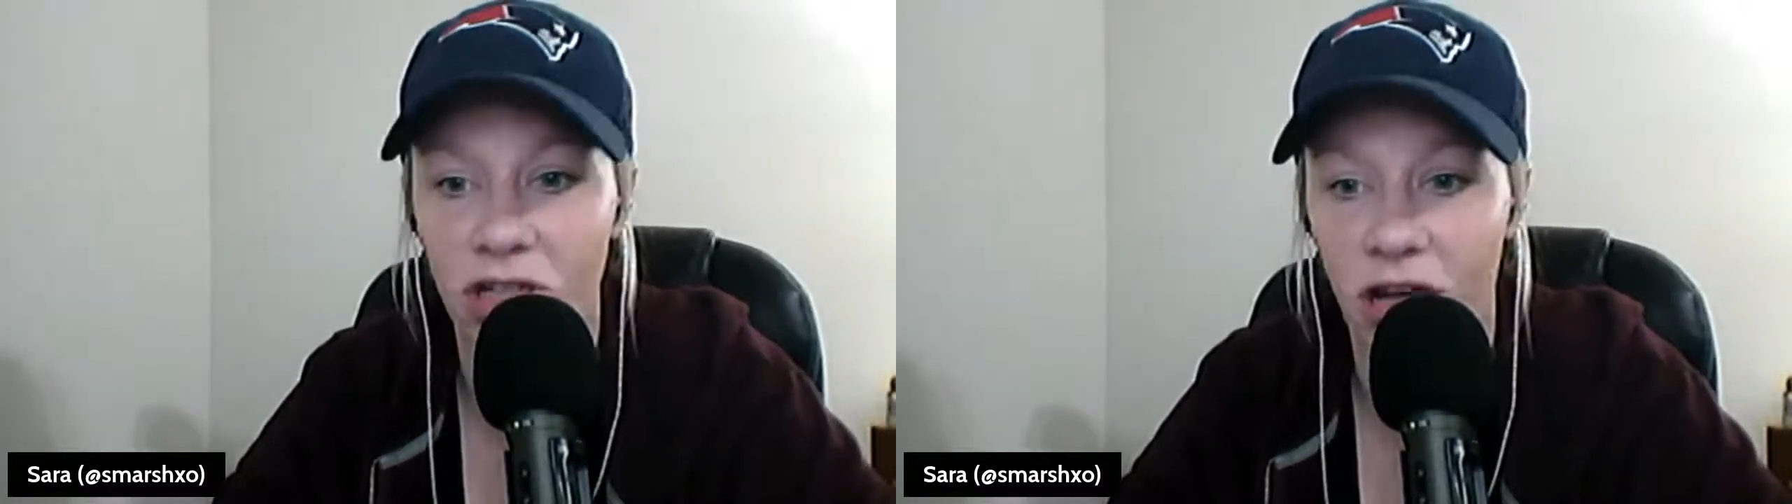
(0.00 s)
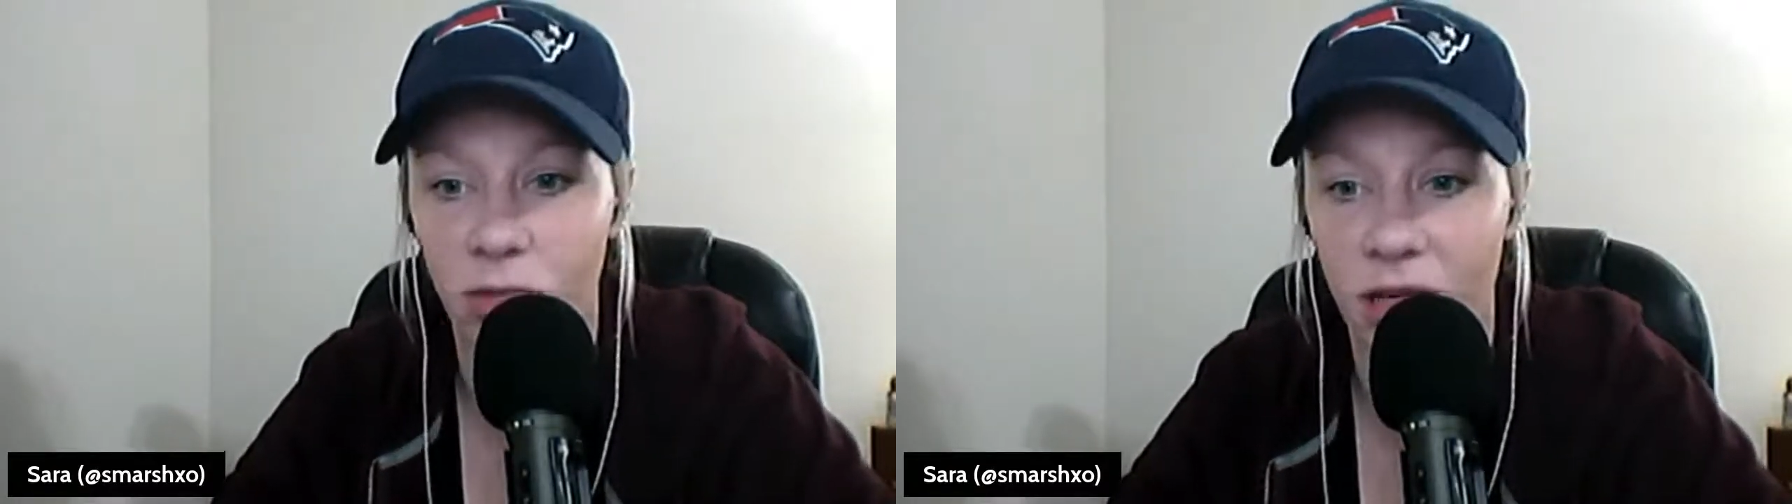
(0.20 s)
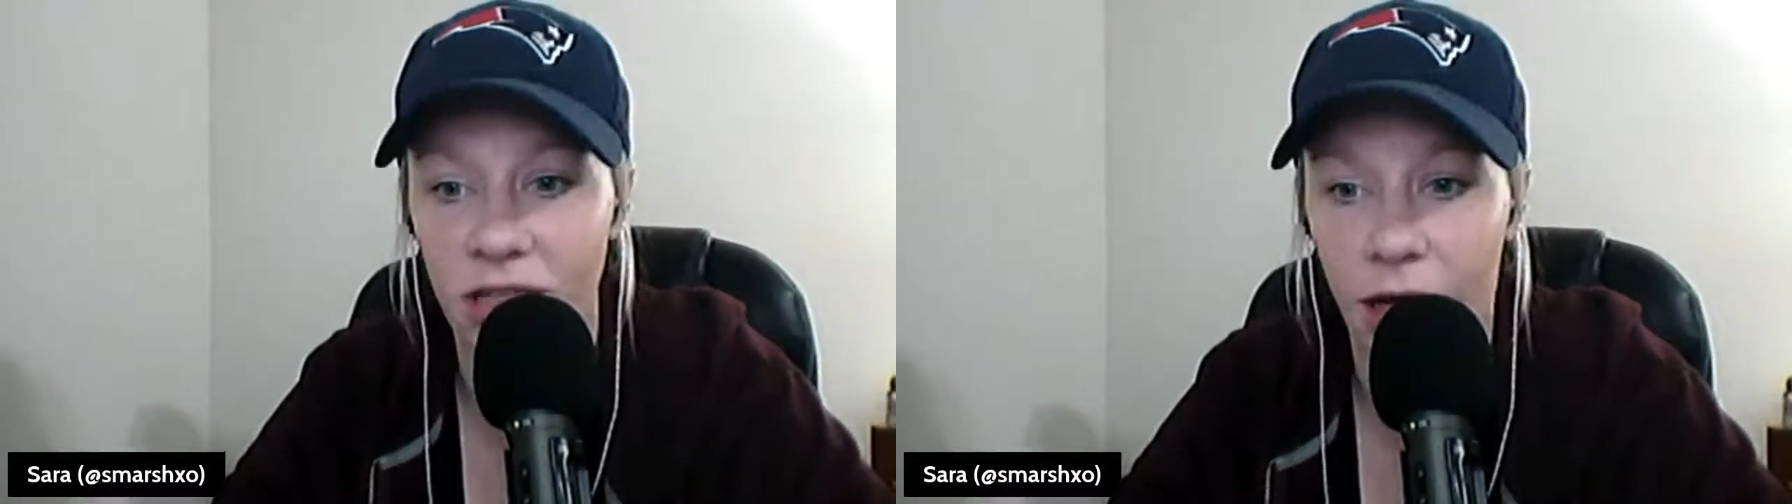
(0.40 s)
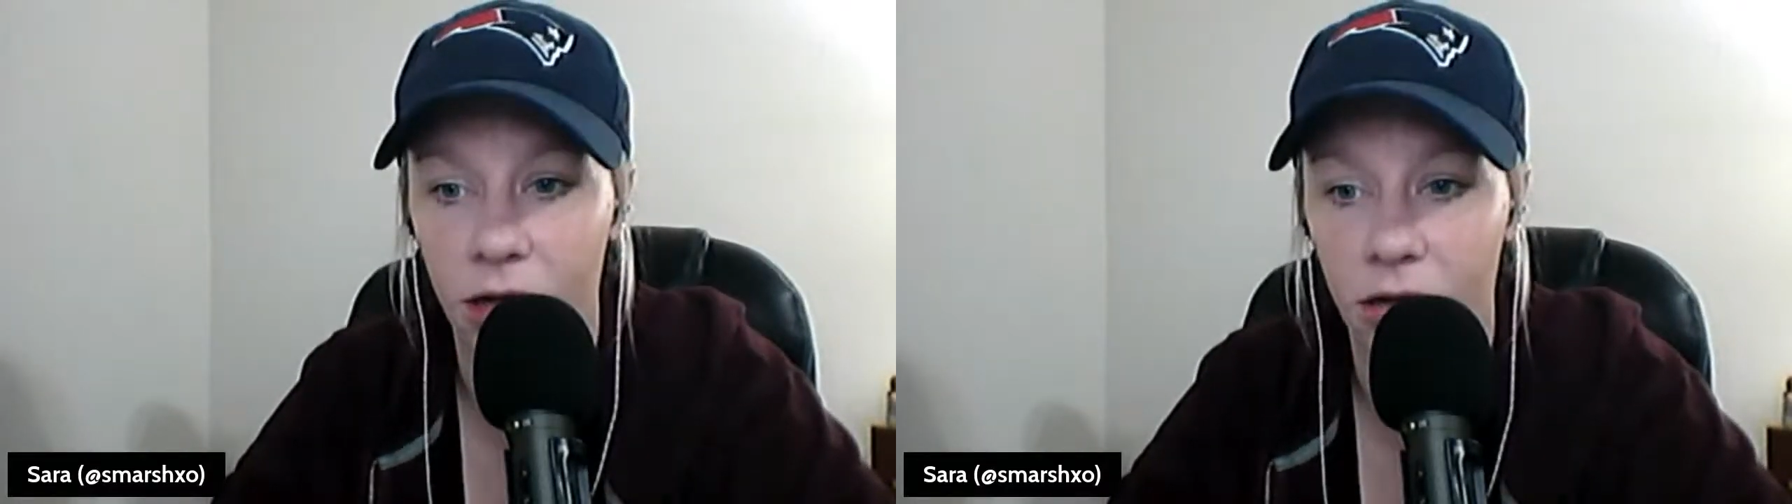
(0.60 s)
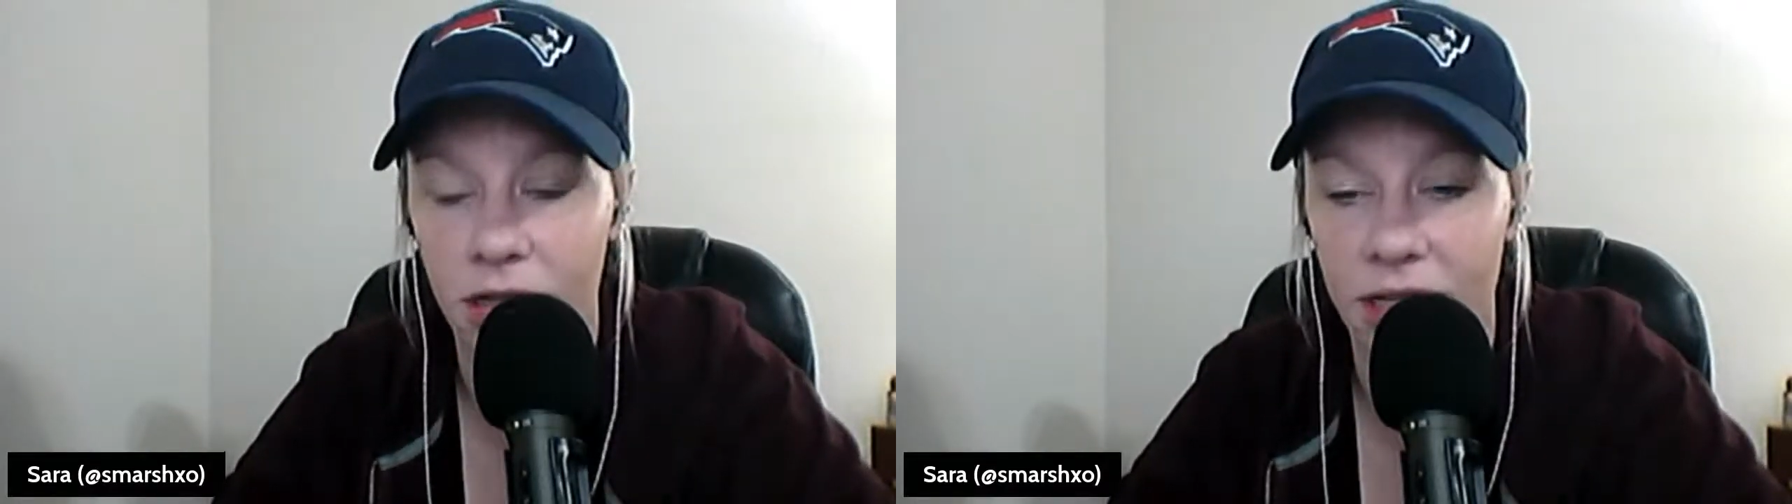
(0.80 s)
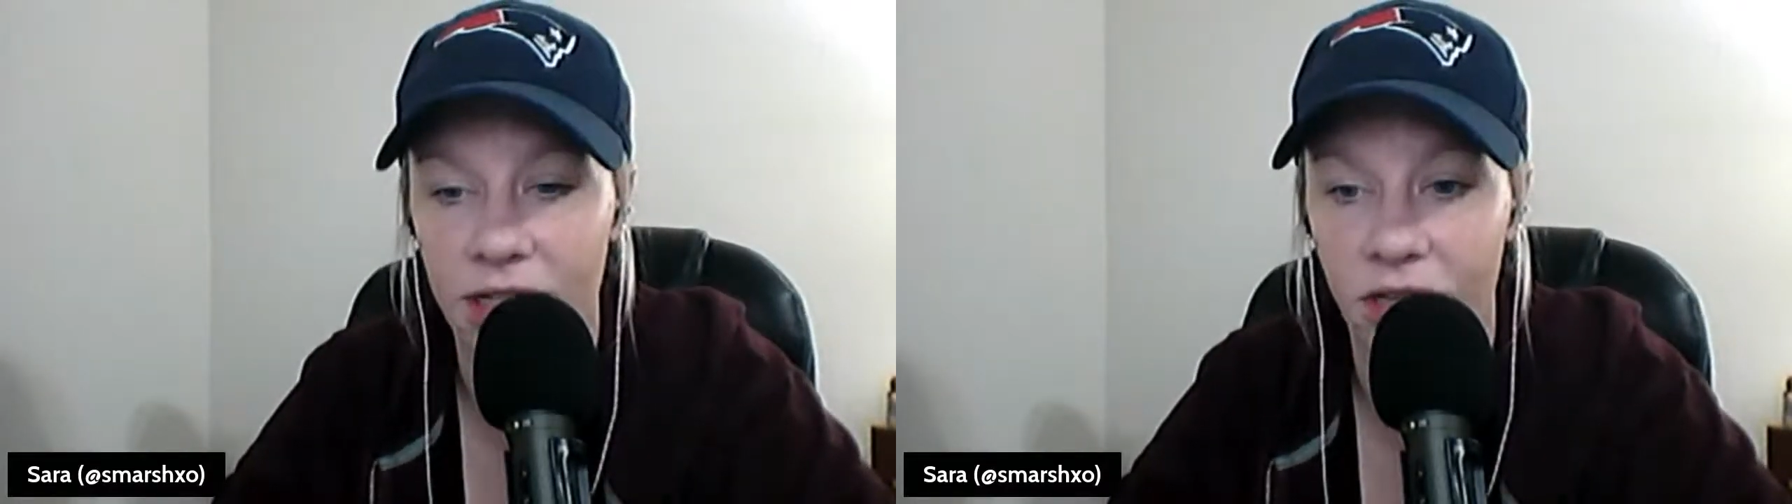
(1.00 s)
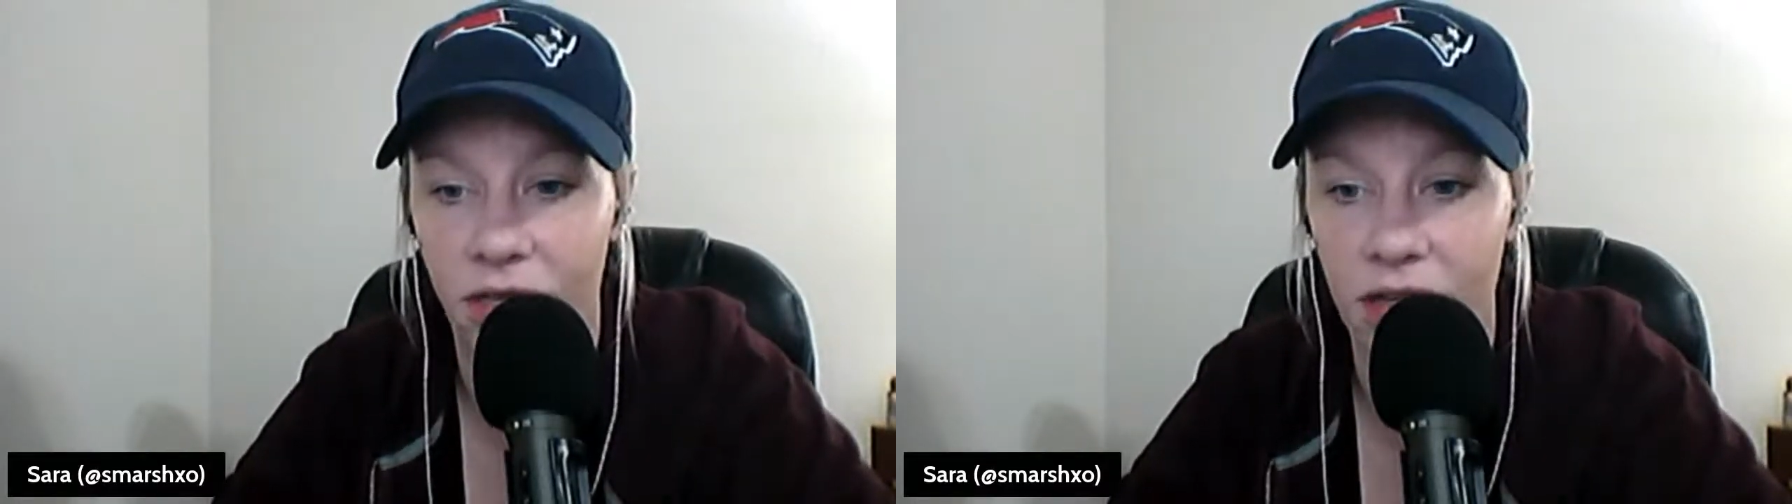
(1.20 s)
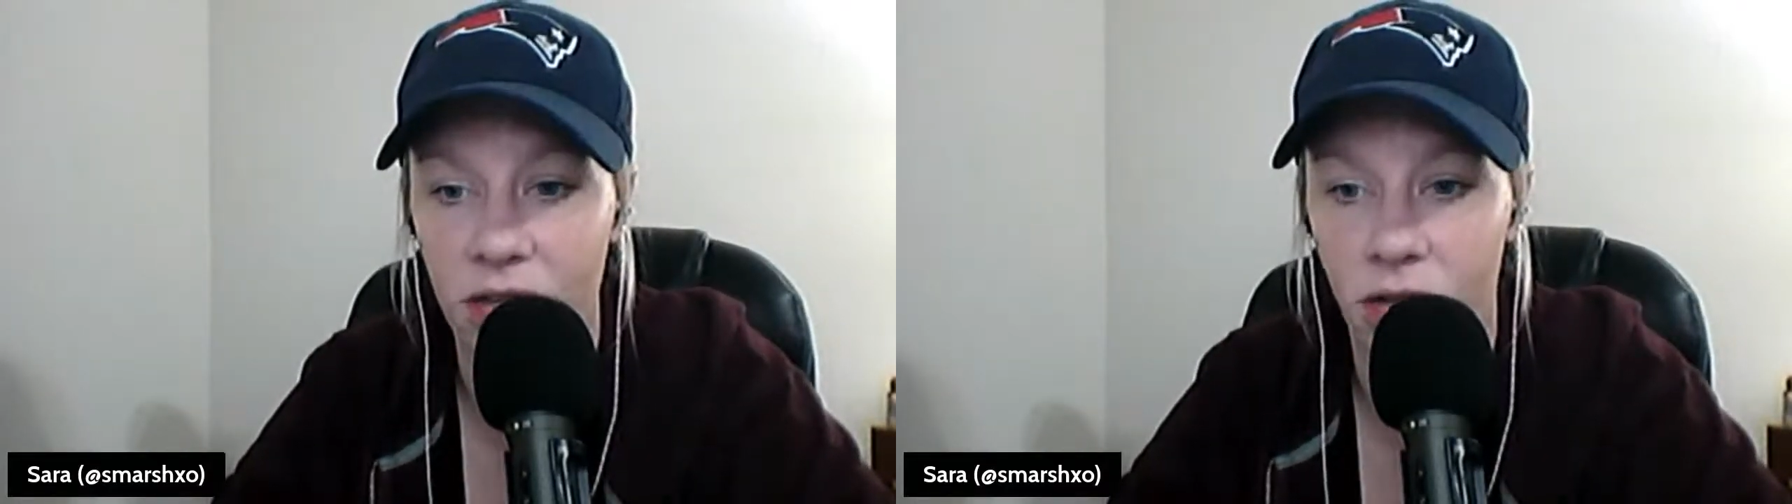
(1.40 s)
Josh McDaniels. I see
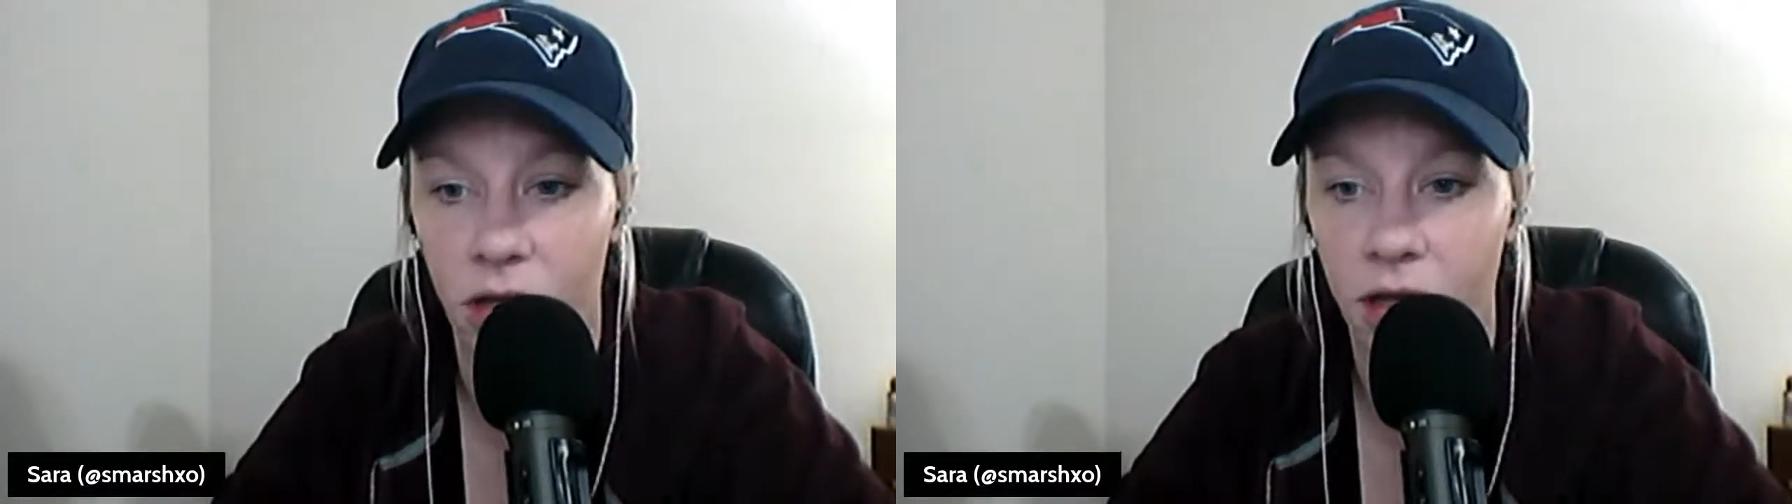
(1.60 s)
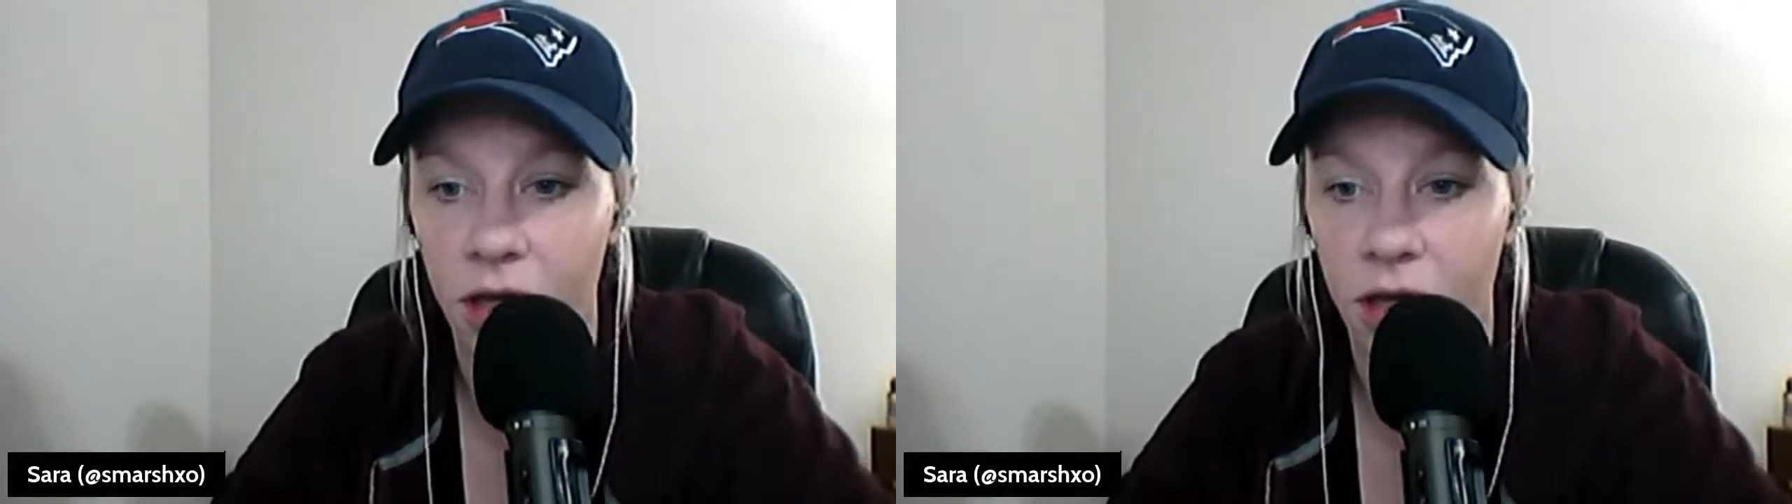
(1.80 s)
Faisal